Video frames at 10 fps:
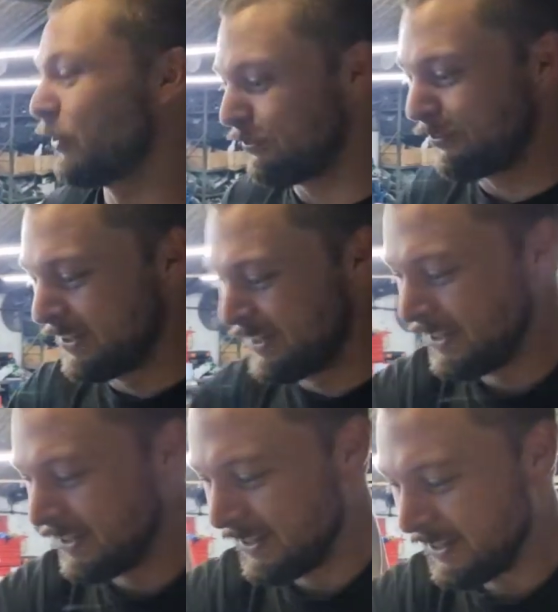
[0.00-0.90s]
I don't
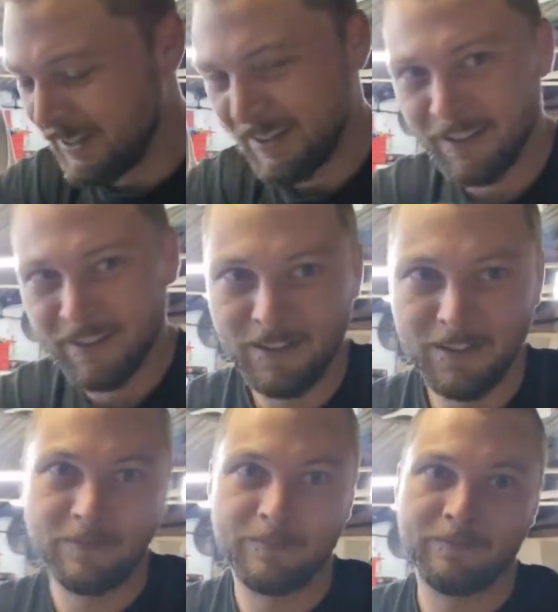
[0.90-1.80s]
understand why these
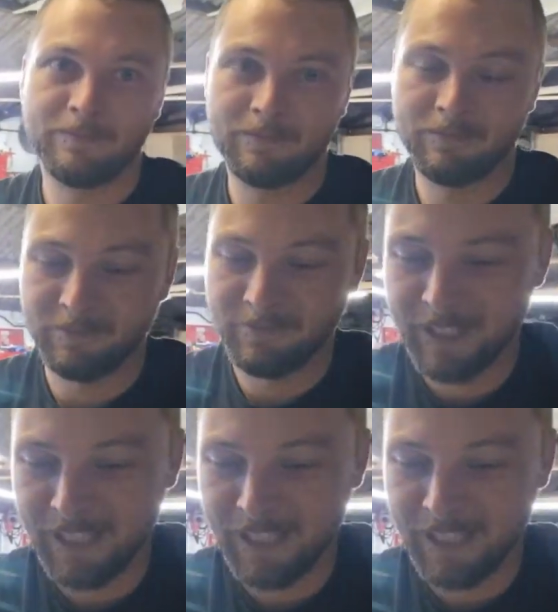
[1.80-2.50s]
bolts.